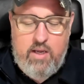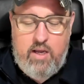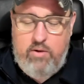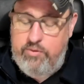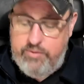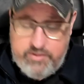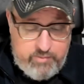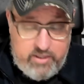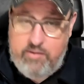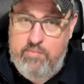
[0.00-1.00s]
The only reason I
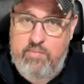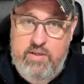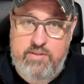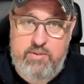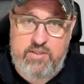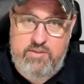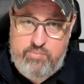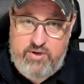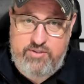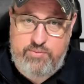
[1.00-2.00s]
bought them is because the
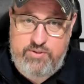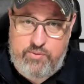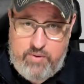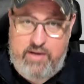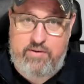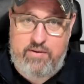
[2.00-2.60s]
price was correct.